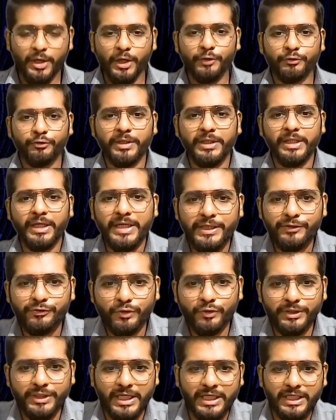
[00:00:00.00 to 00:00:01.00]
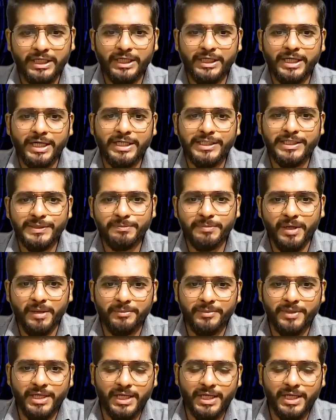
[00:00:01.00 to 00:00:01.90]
So in a discotheque, in a dance pub,